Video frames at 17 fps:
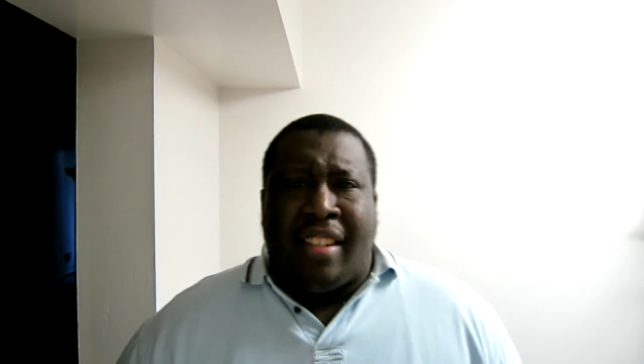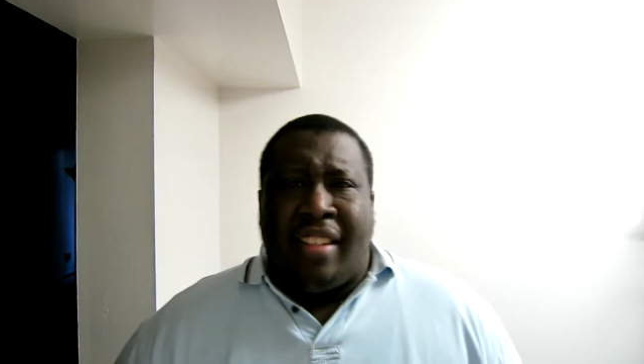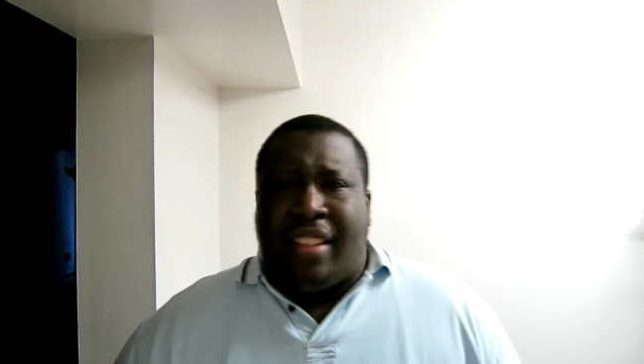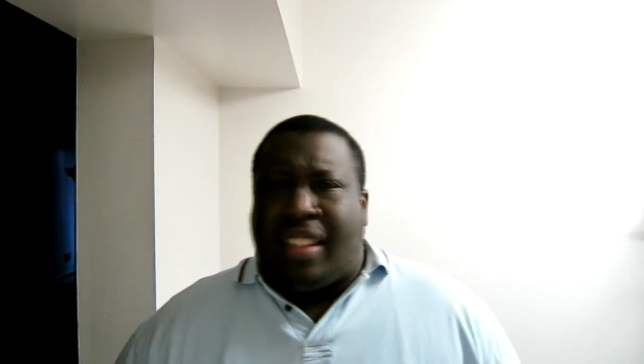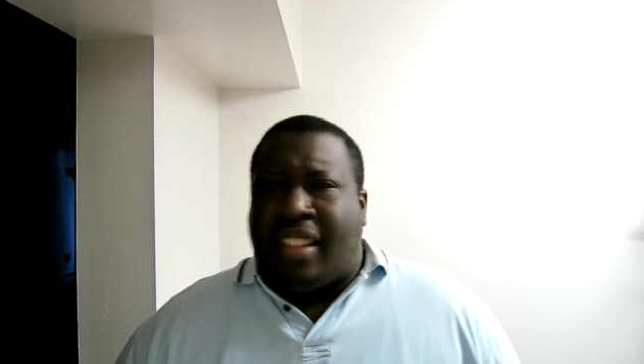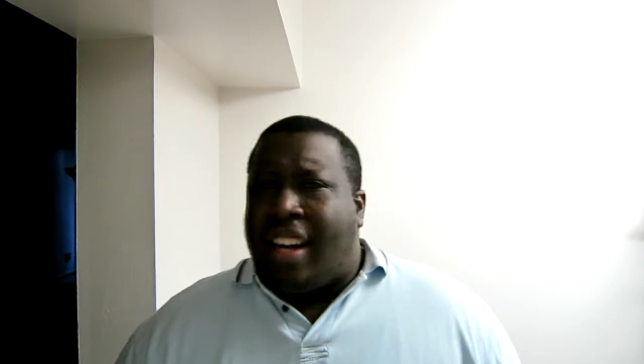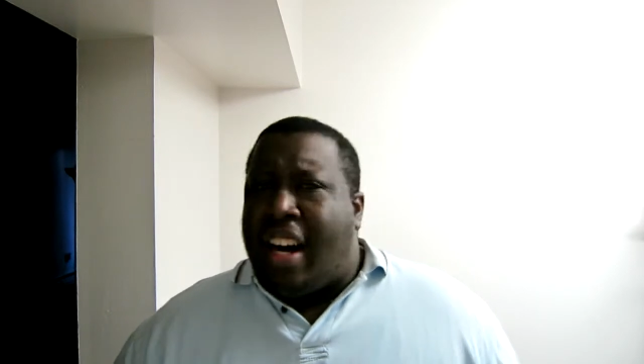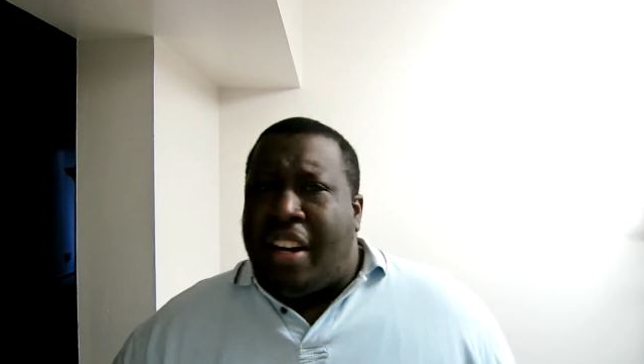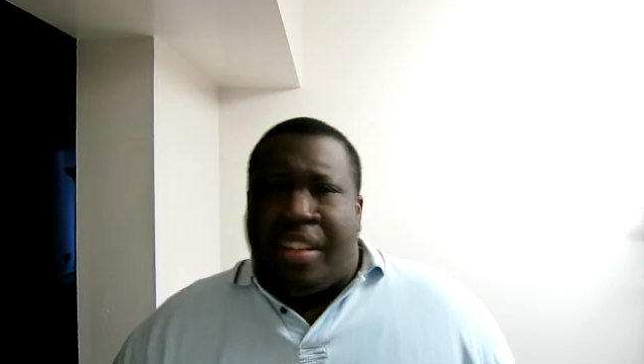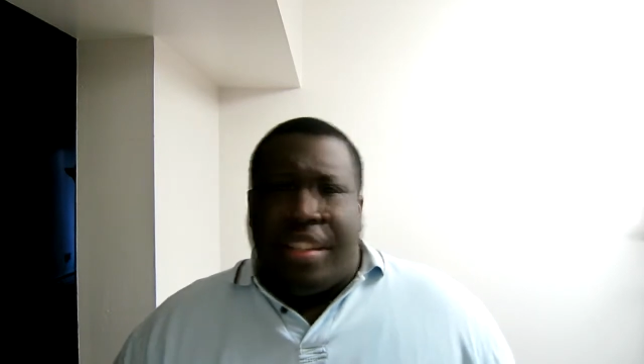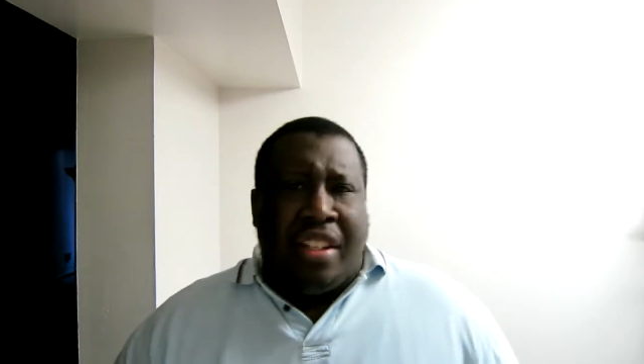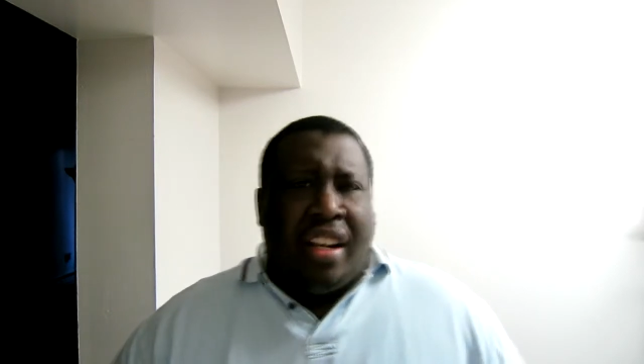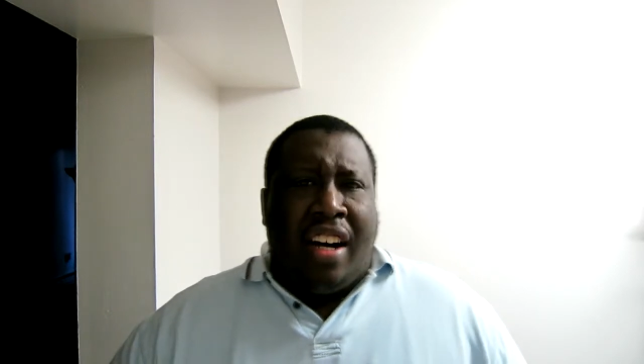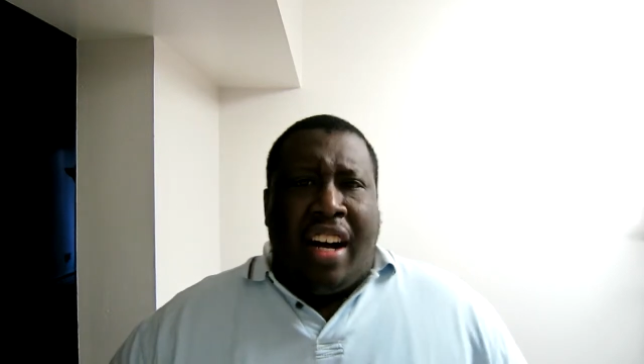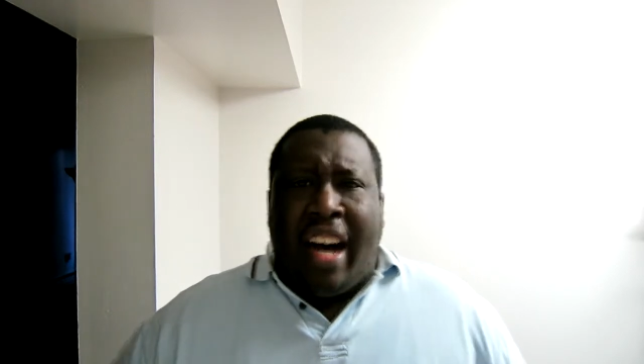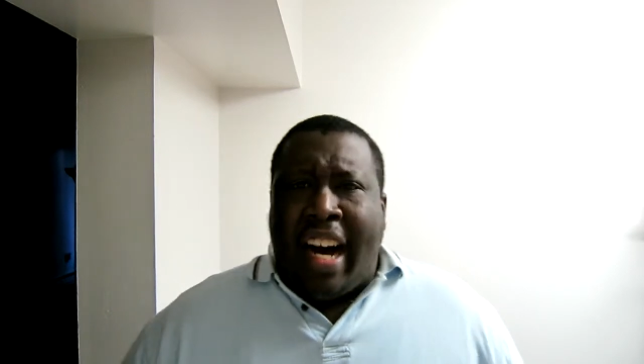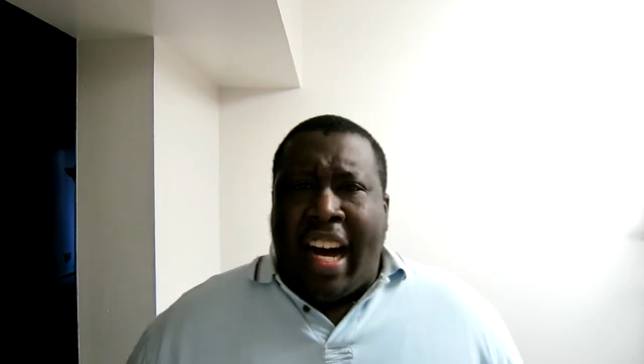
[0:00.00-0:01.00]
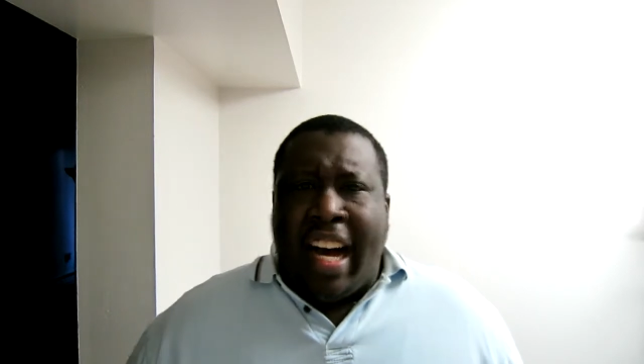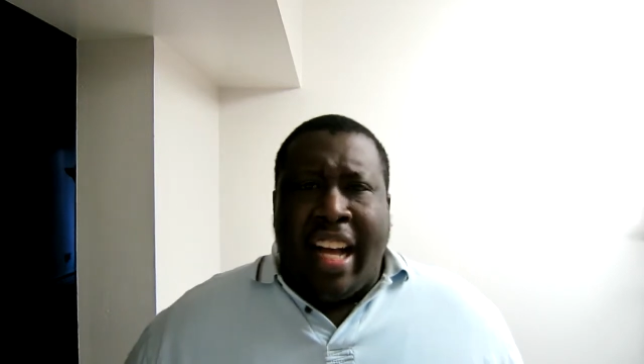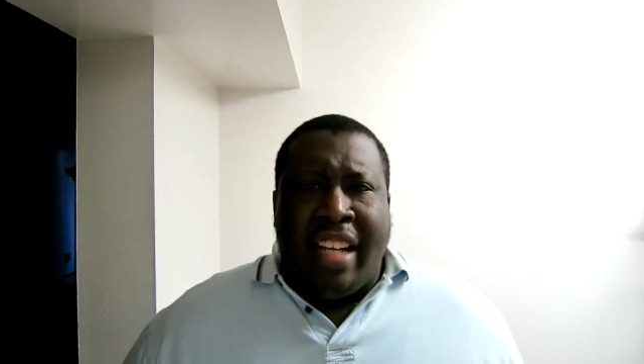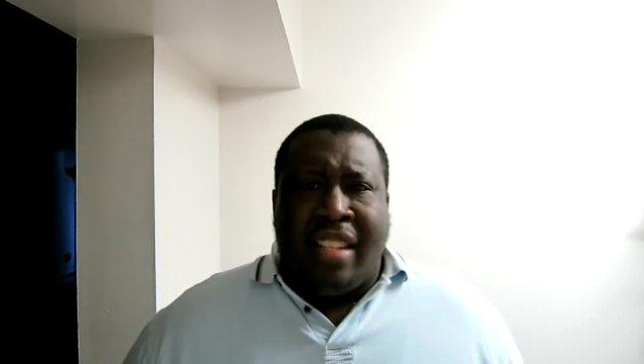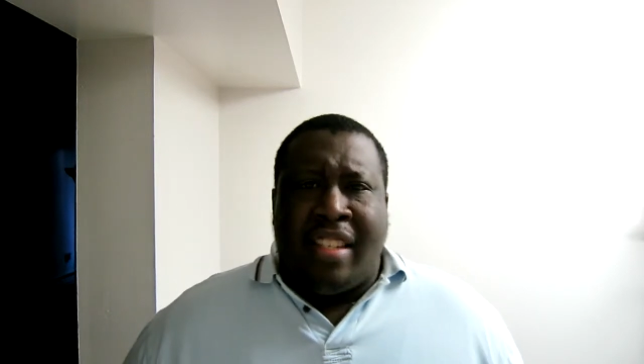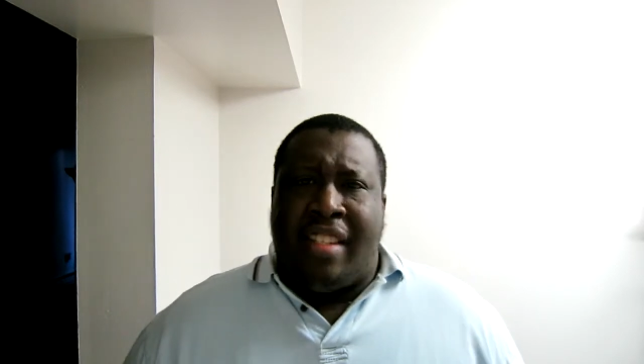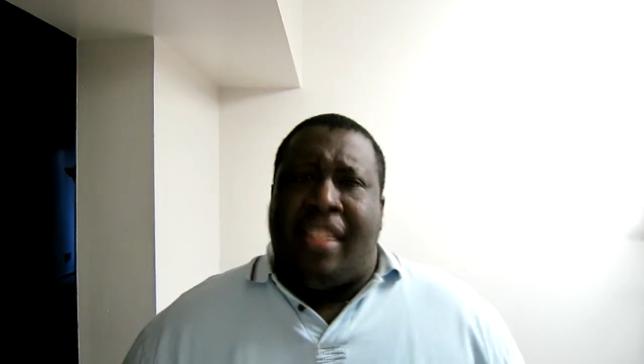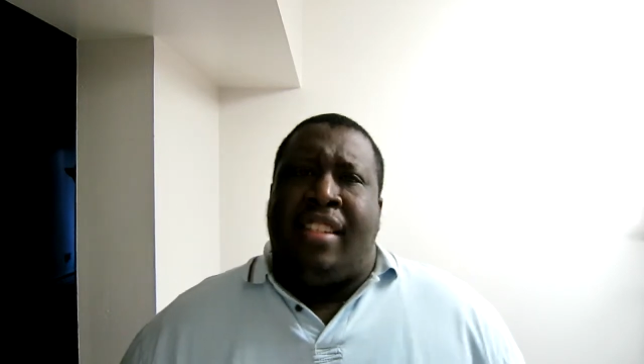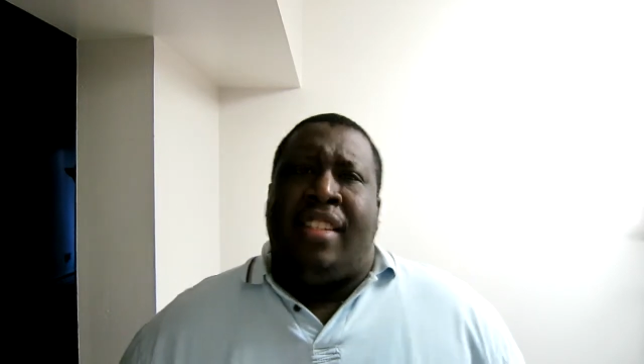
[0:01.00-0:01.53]
and gouging out
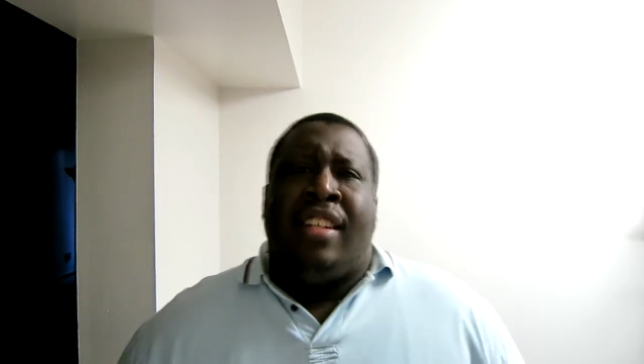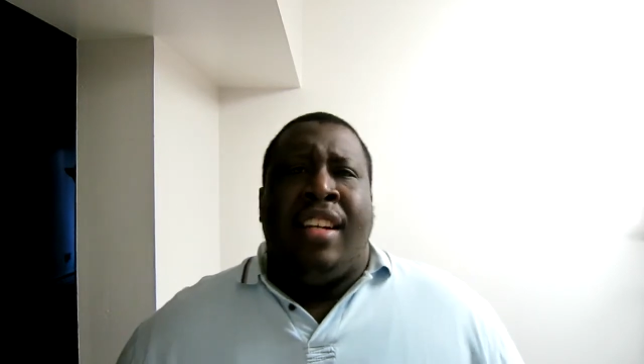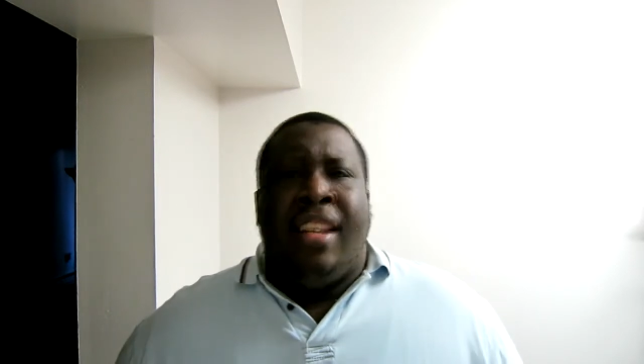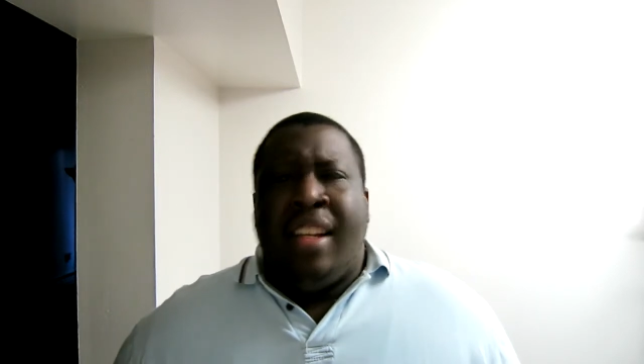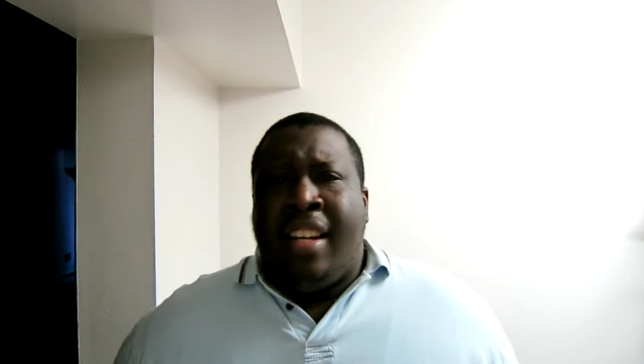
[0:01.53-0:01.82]
eyes, and